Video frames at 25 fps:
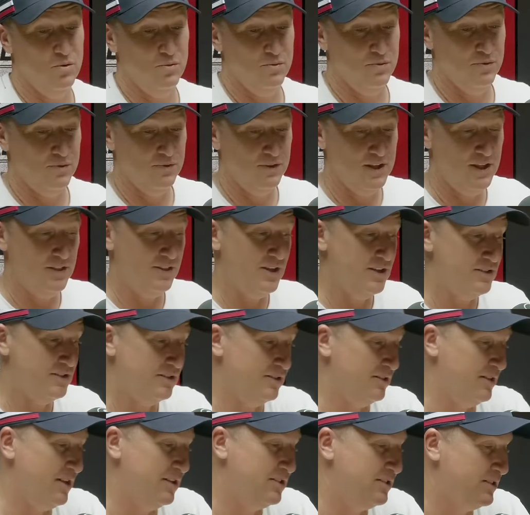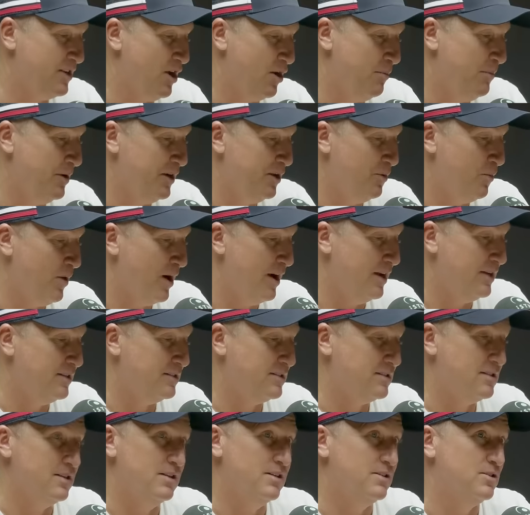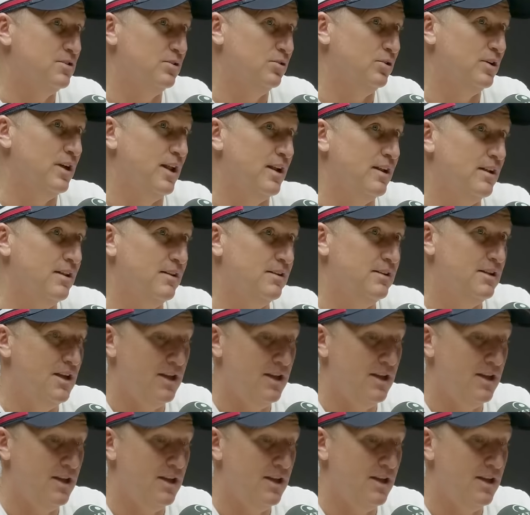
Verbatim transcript: Well, there's there's so many ways to, to look at it.